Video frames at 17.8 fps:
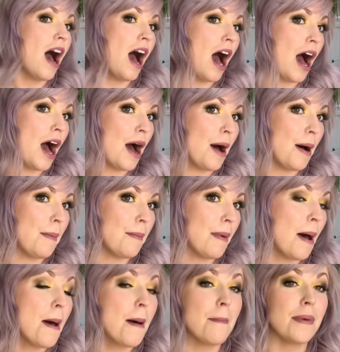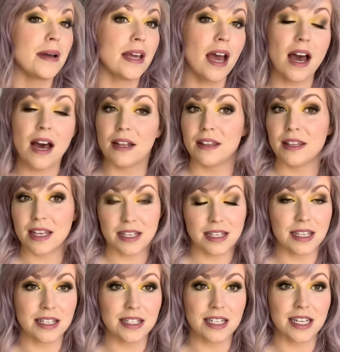But yeah,
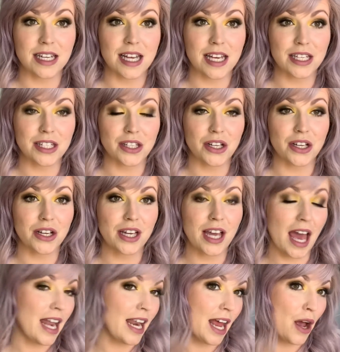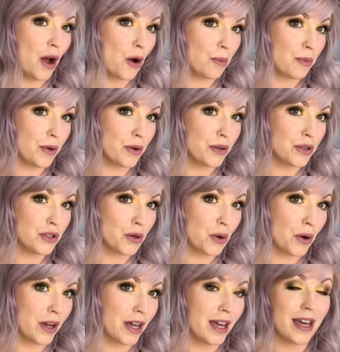this is today's look, and I hope you
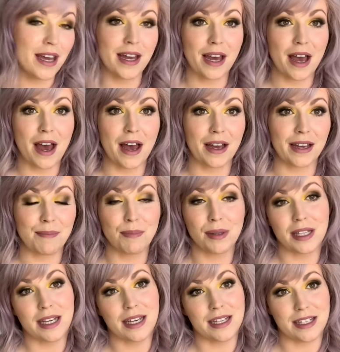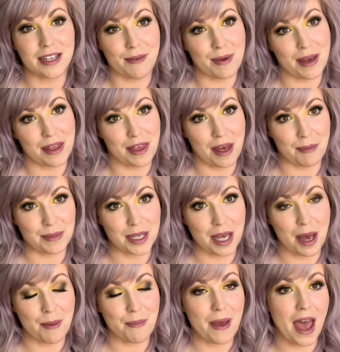enjoy it. Please give me a thumbs
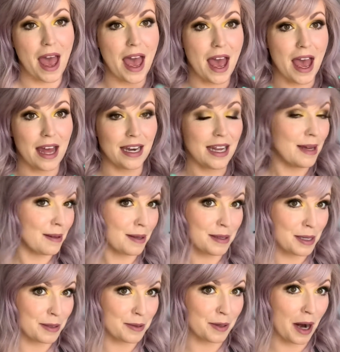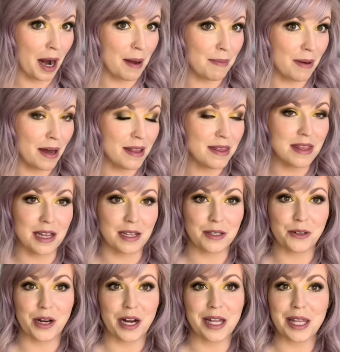up and hit the subscribe button.
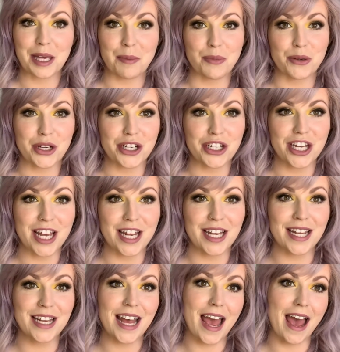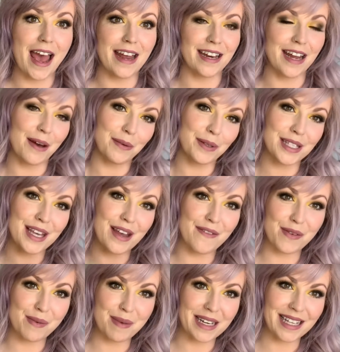That's greatly appreciated, and I will see
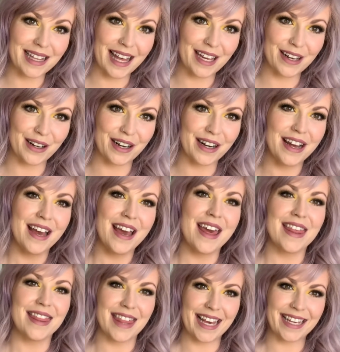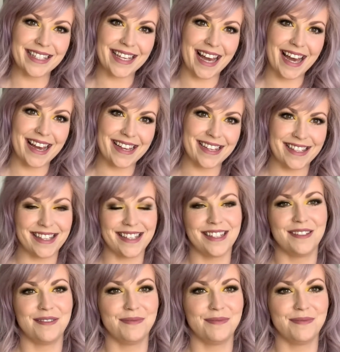everybody later. Thanks, guys.